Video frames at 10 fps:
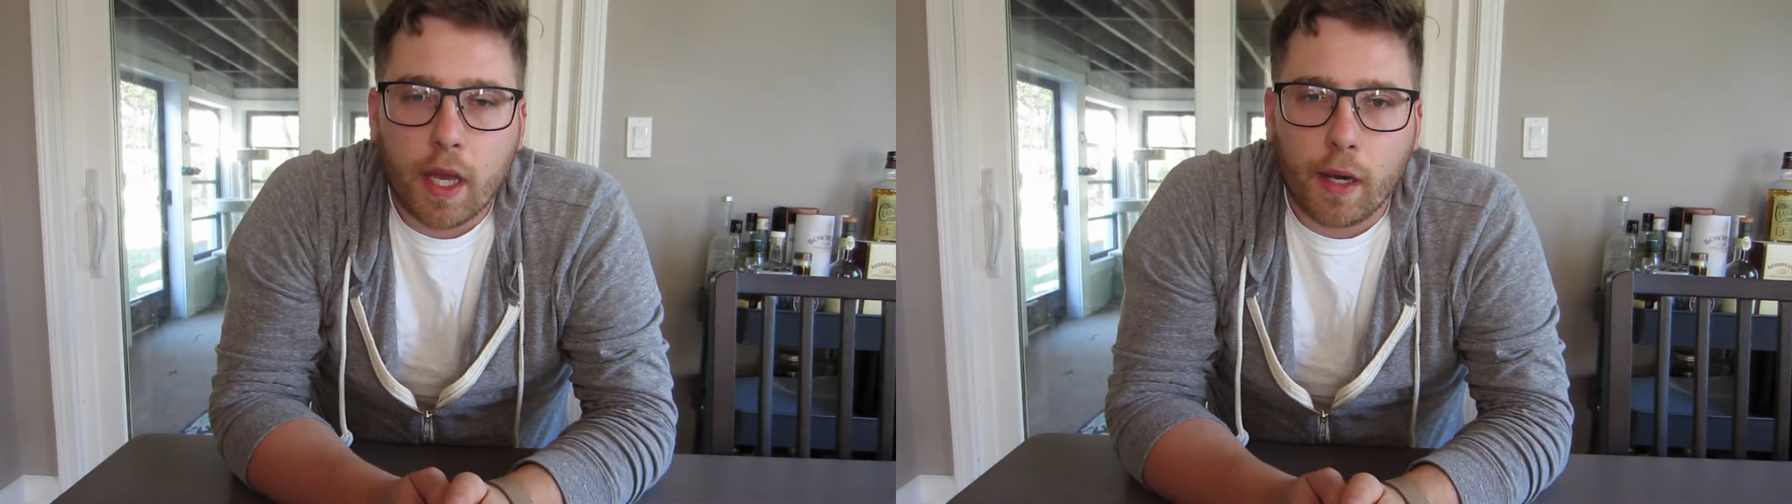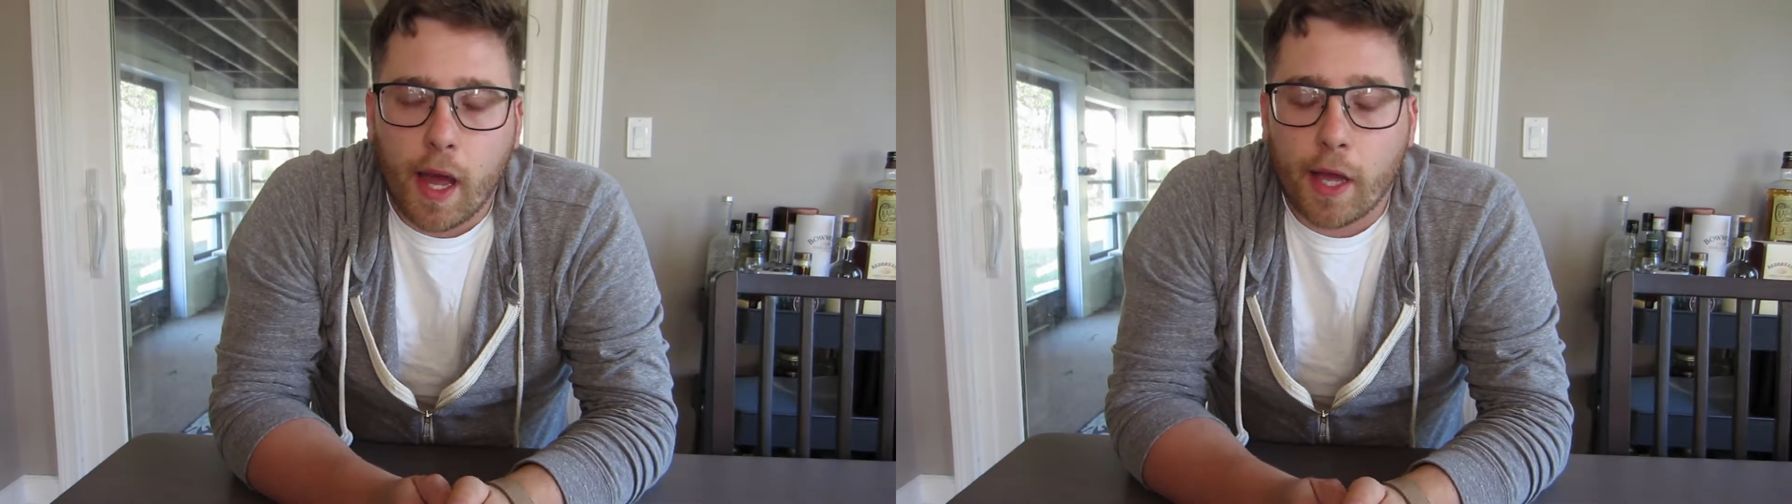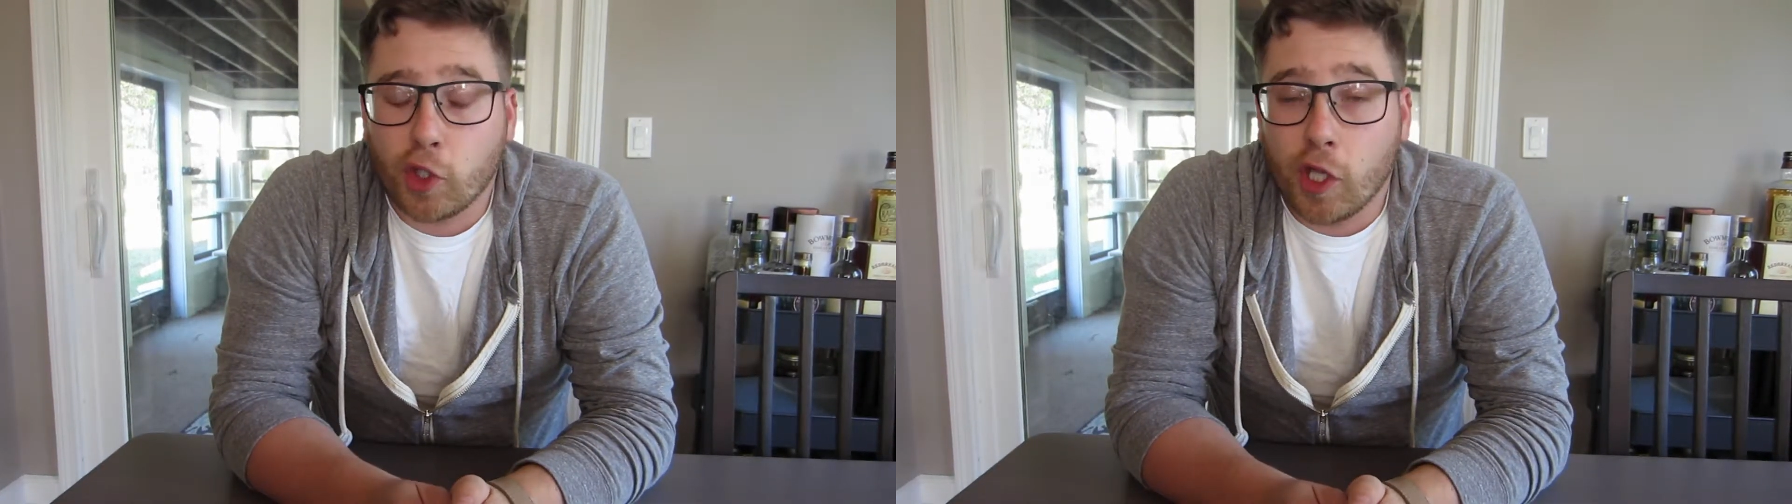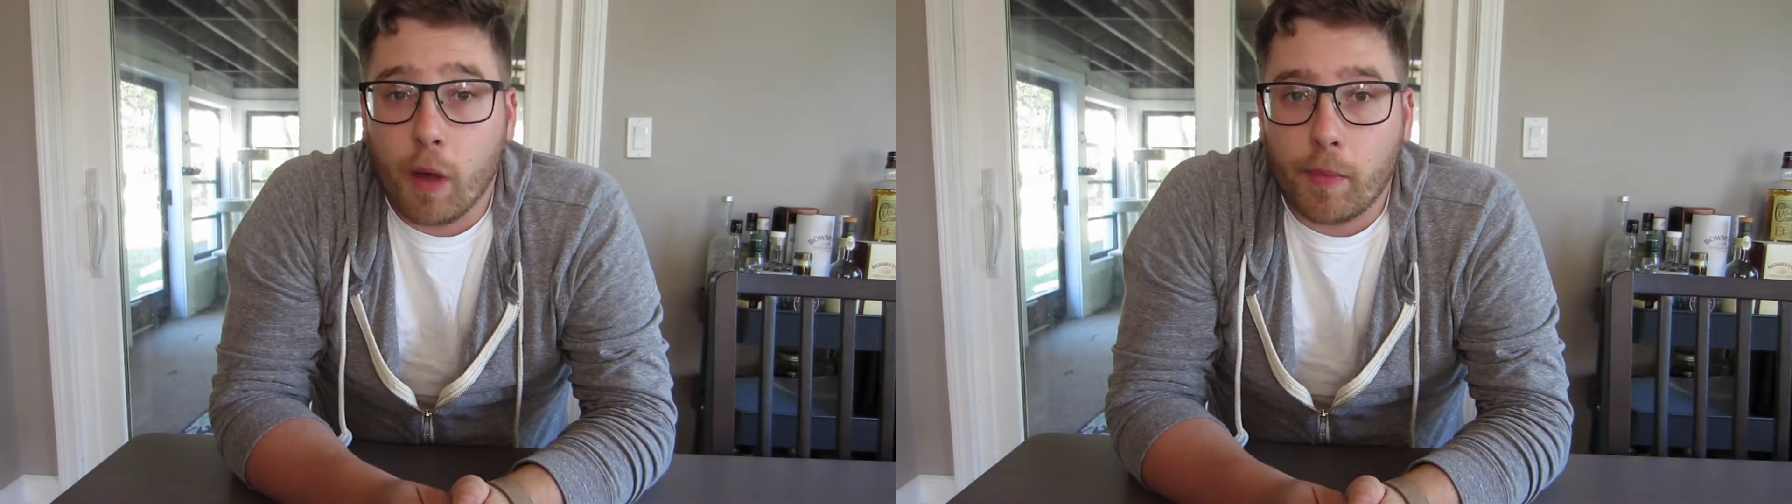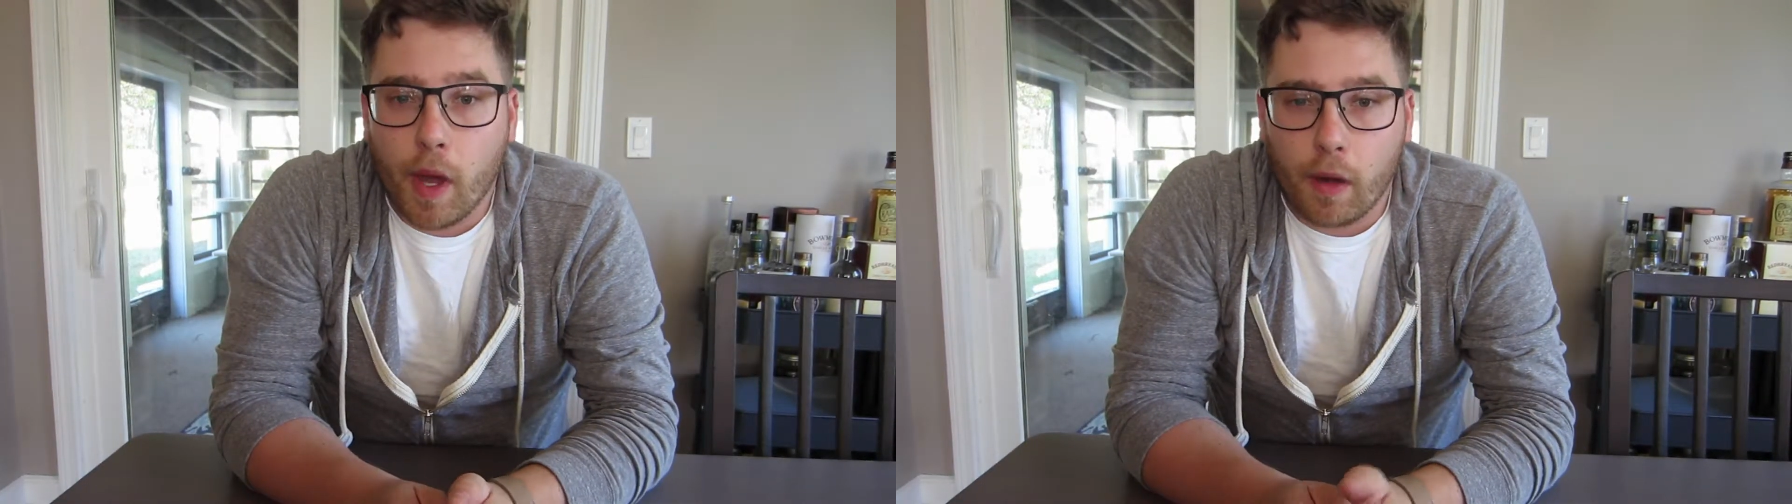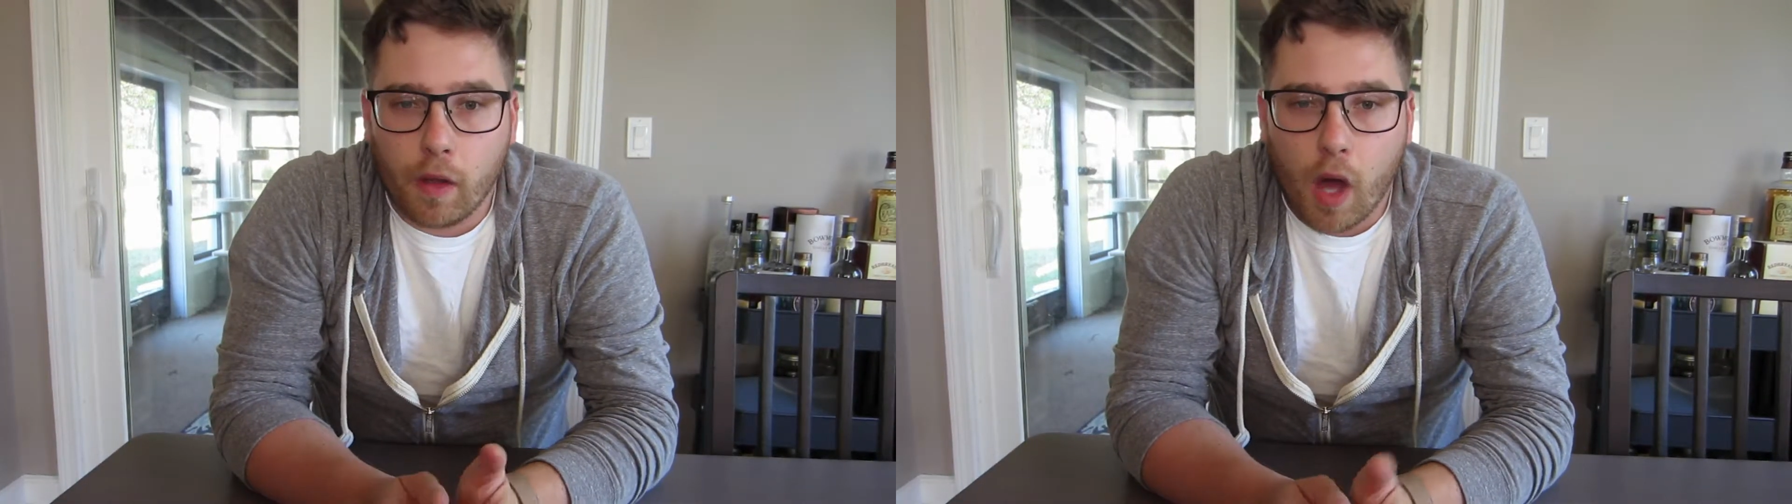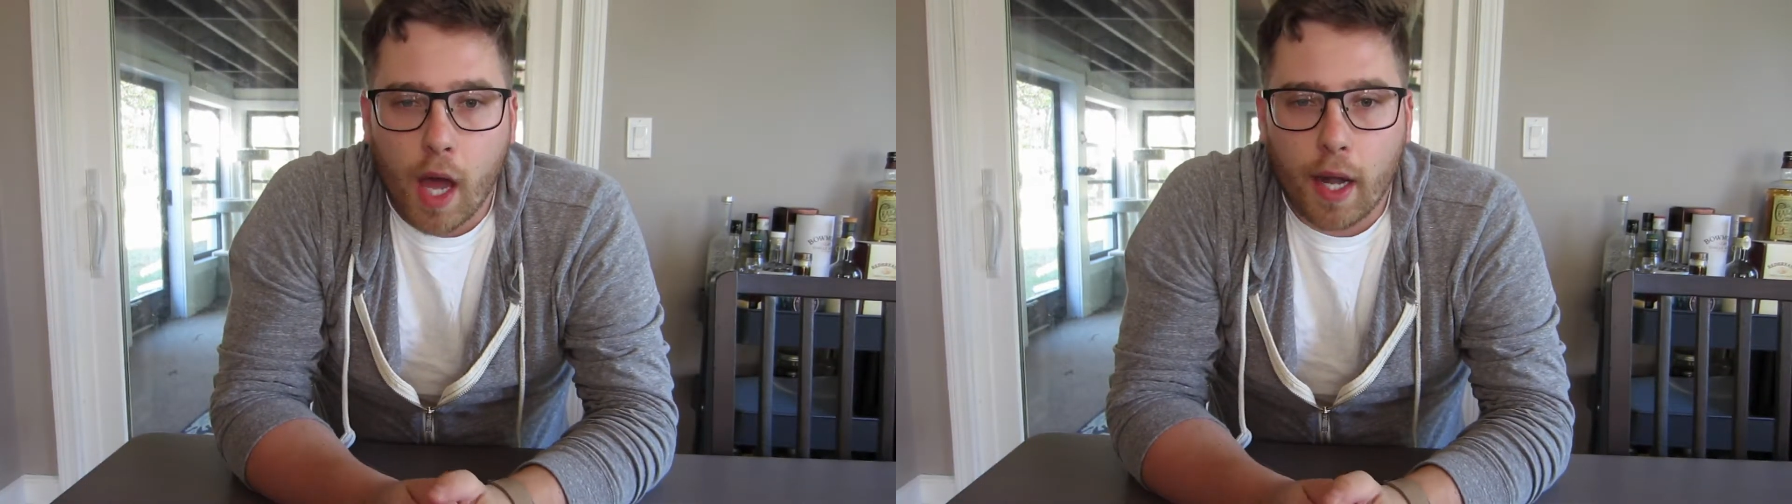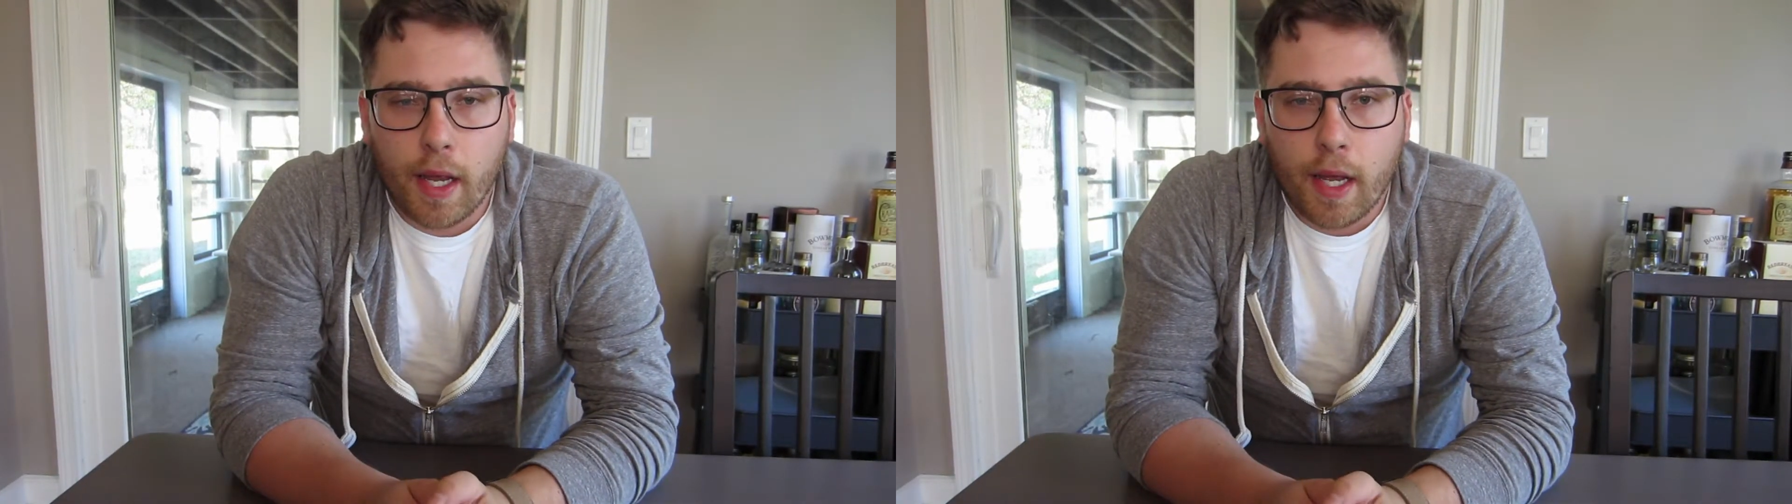it'll actually help you out a
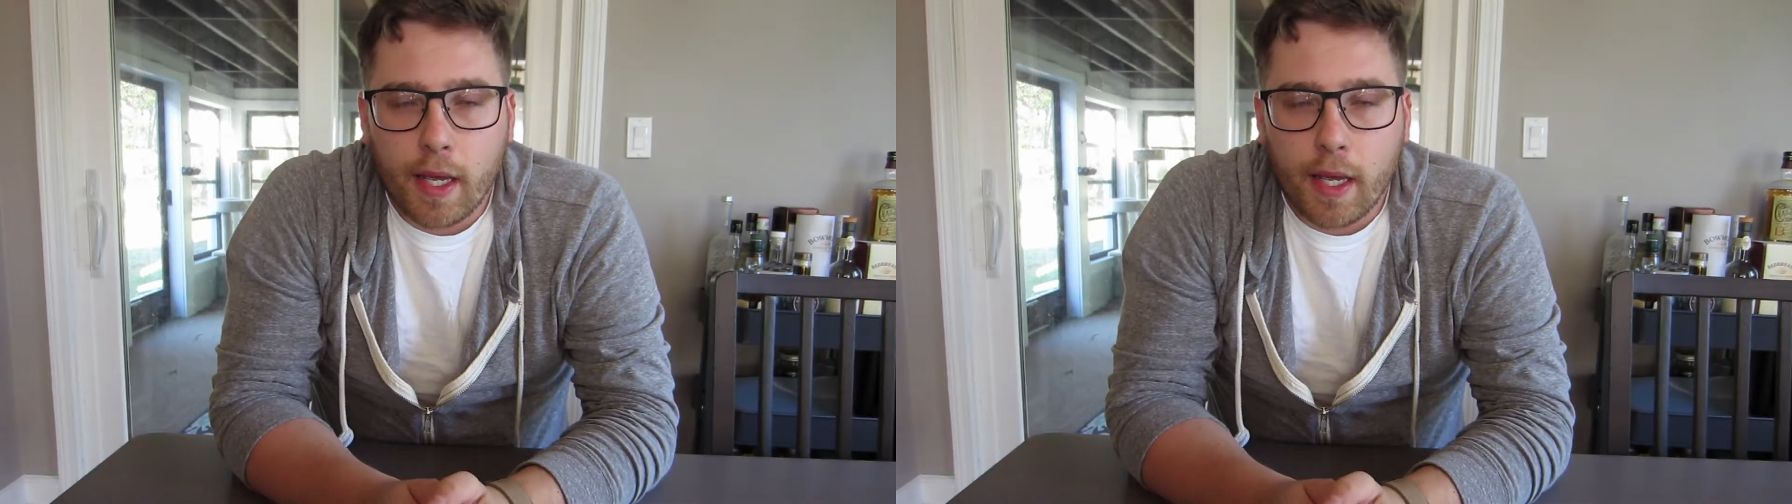lot.